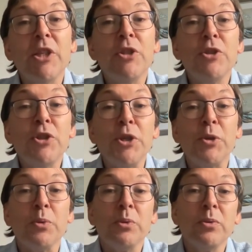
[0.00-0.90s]

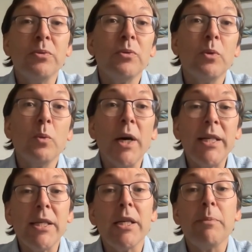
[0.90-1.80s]
Two, why
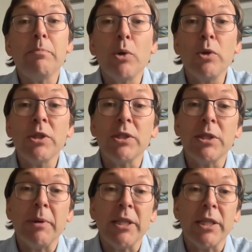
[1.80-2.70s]
is it important to
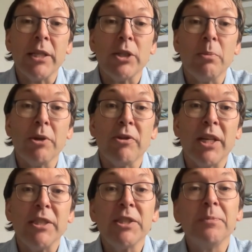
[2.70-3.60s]
maintain
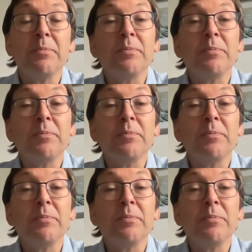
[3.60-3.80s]
copyright?